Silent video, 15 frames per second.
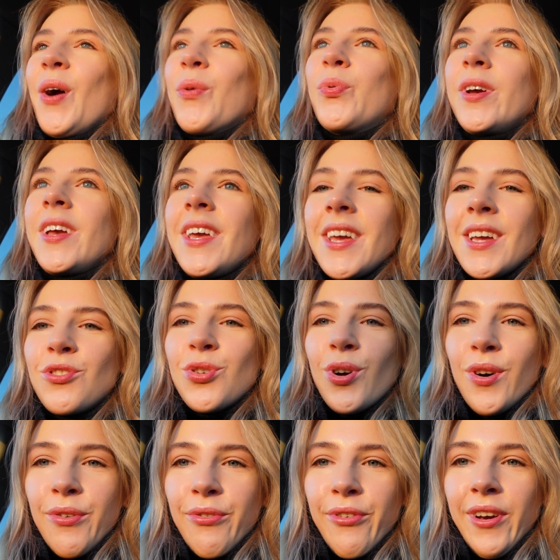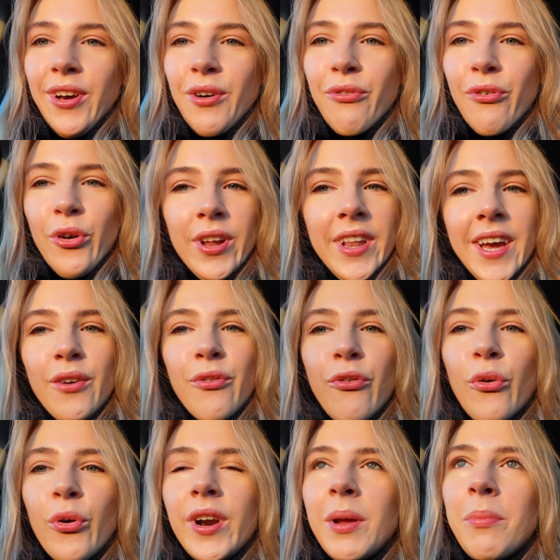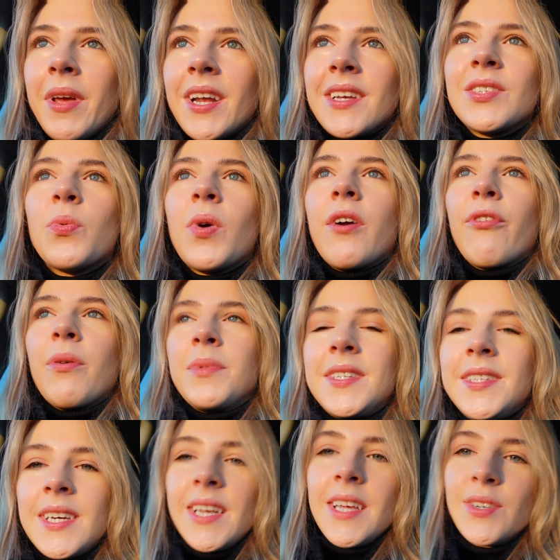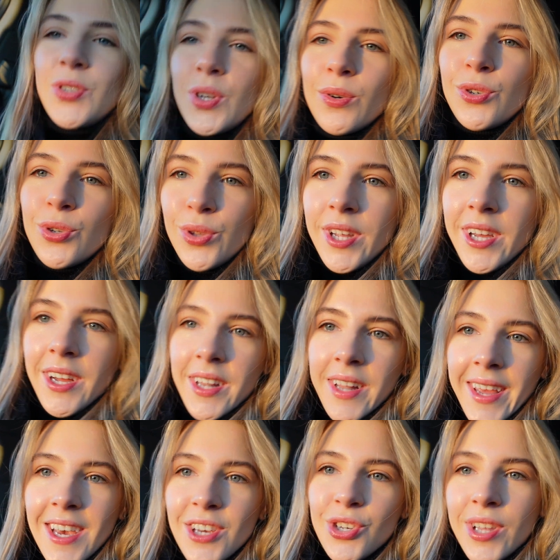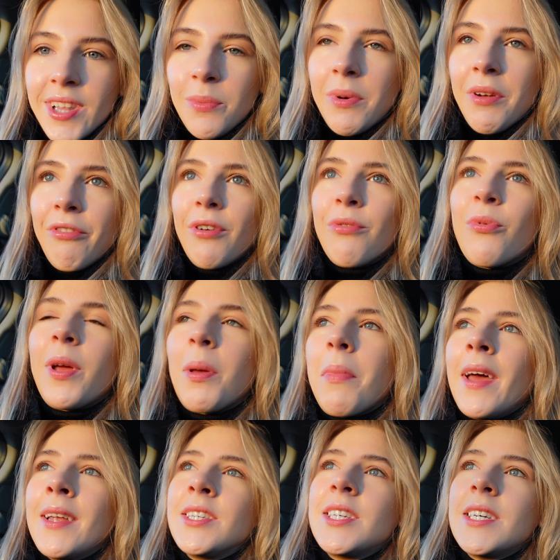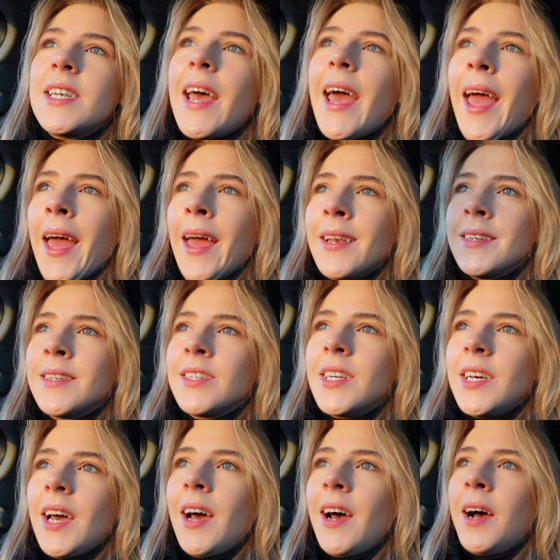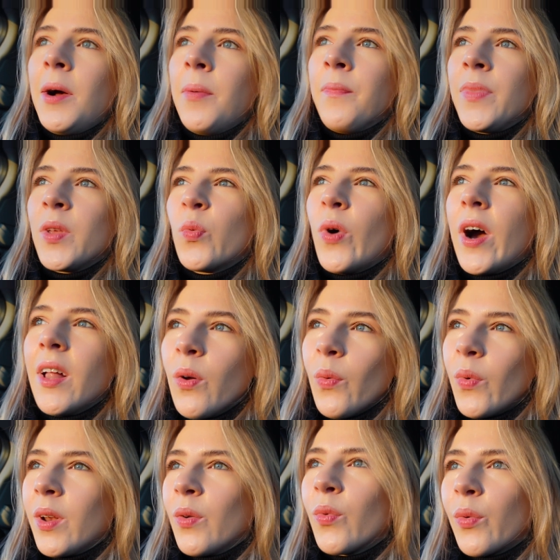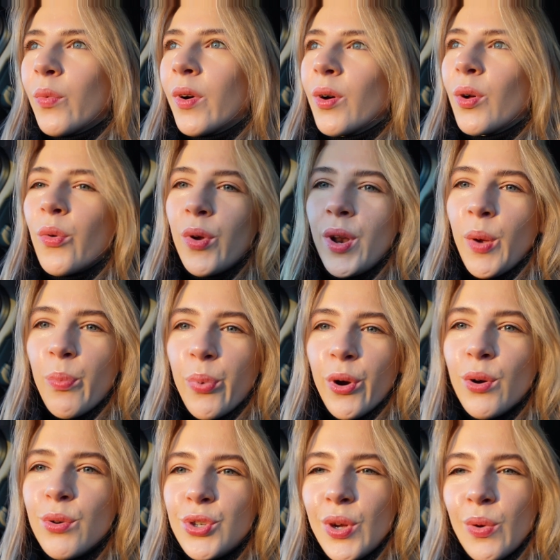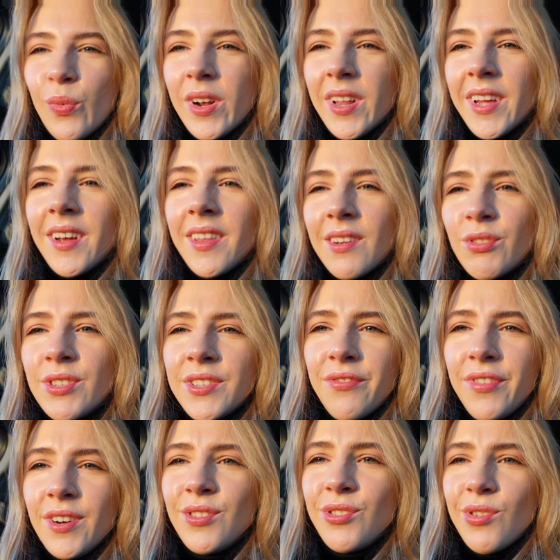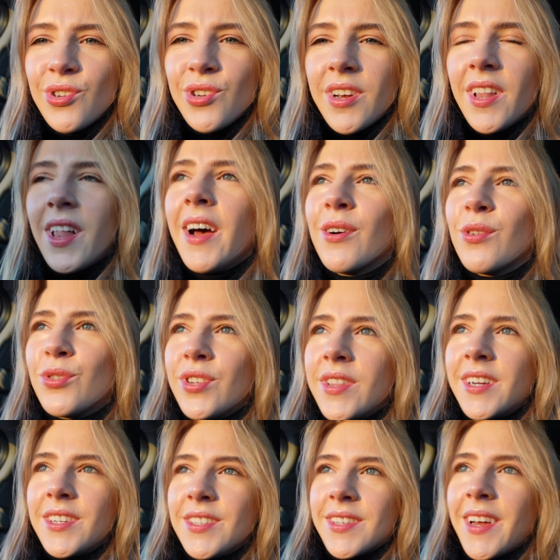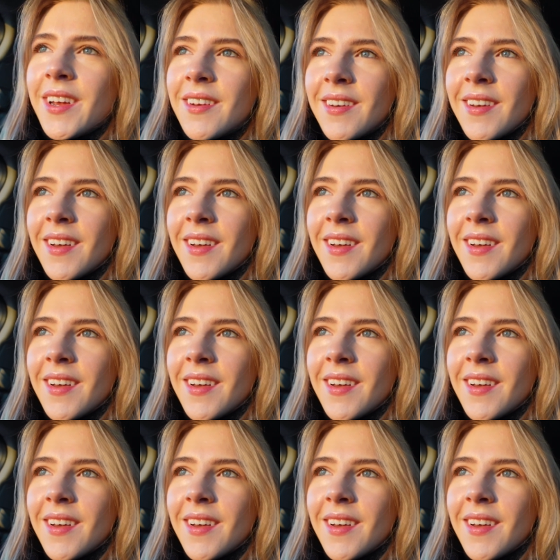We drove for like 40 minutes away from the city, so to the location that my friend recommended, and when we were already approaching, there was a very strange cloud that is like